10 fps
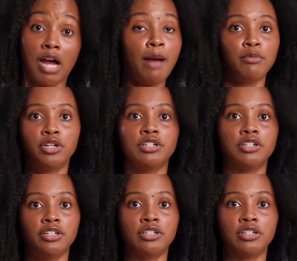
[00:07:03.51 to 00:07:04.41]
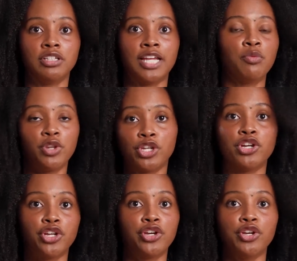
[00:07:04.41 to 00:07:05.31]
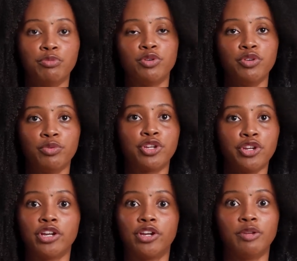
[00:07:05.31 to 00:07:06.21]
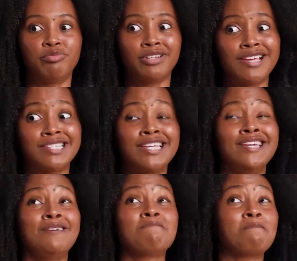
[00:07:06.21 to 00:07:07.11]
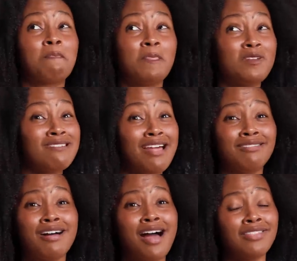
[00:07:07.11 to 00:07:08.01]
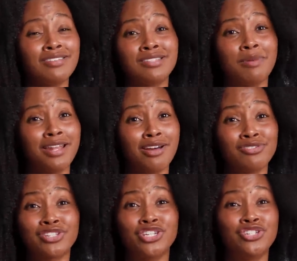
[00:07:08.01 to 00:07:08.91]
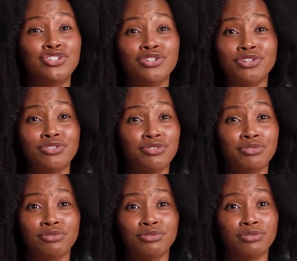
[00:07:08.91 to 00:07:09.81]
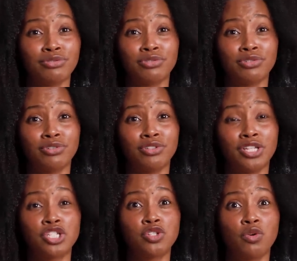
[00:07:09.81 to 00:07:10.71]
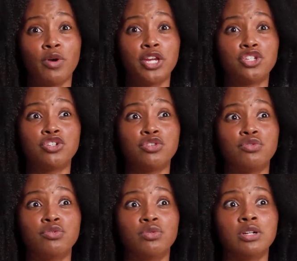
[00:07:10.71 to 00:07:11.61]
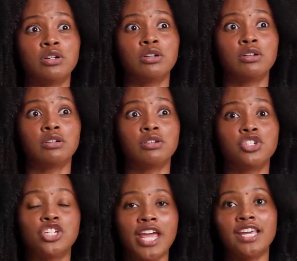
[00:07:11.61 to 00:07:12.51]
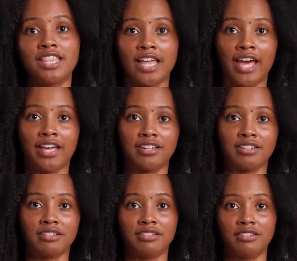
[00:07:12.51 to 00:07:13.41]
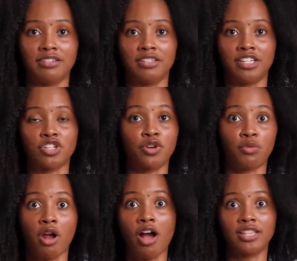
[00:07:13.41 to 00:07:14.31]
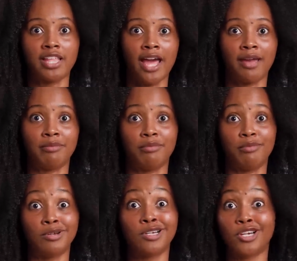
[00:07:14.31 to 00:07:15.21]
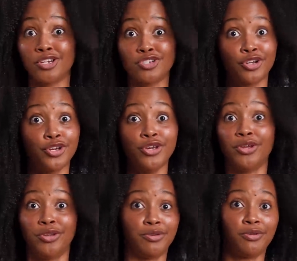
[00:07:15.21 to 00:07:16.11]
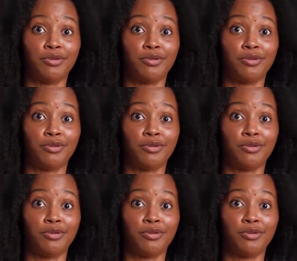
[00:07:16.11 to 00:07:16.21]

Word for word: I'm good. Like when you're in a good mood, when you're in a good place, there's not a lot that somebody else can do that's going to shake that, that's going to rock that because you're good.